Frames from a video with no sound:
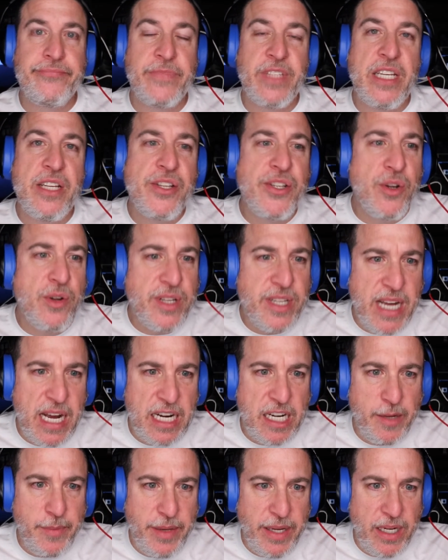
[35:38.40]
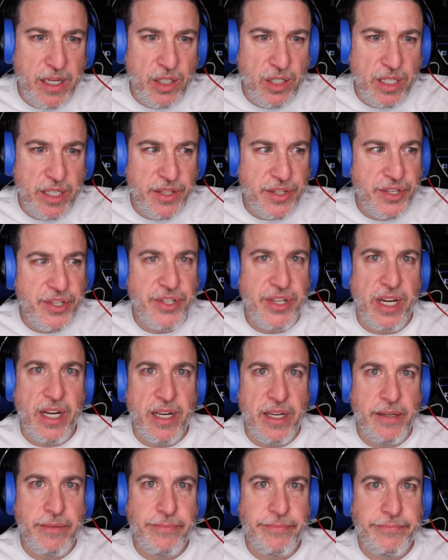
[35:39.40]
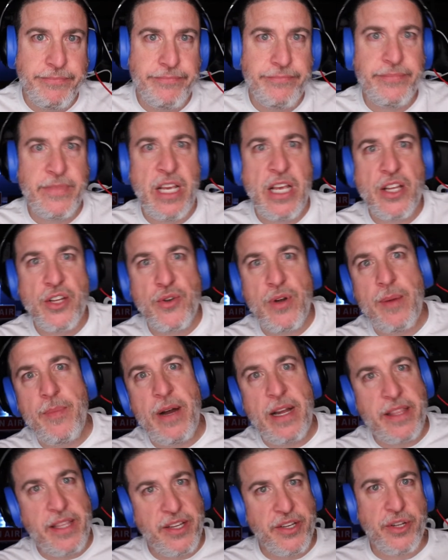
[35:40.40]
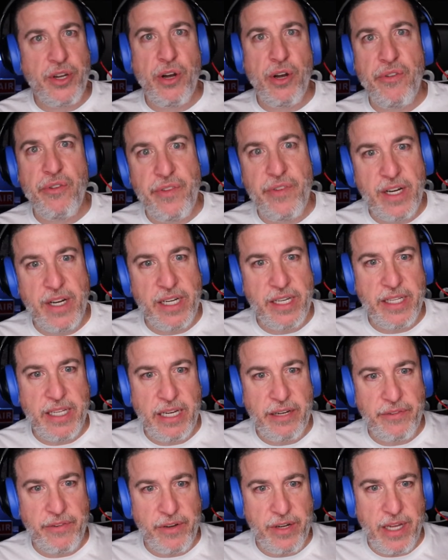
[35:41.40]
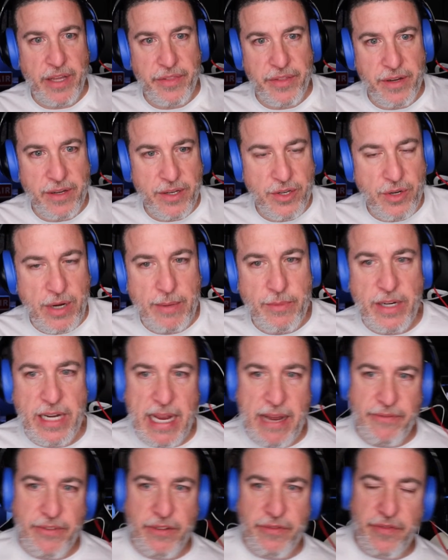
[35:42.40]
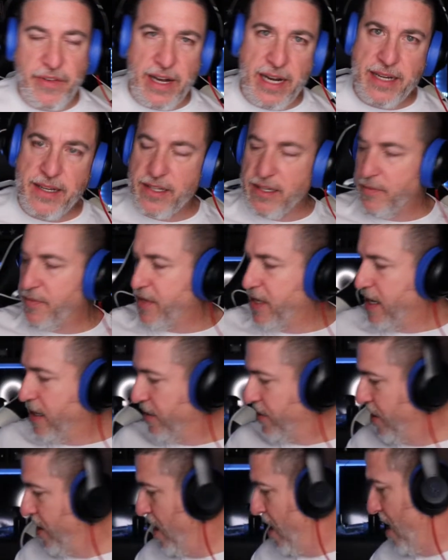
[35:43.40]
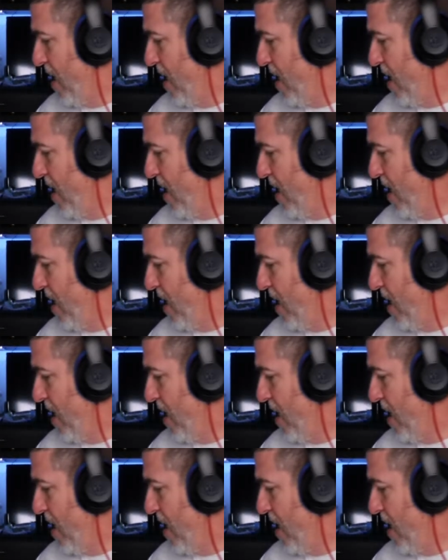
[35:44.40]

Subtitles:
So it's not going to be good in the sun. So I bought this whole fucking thing for nothing. So I'm going to have to find something else.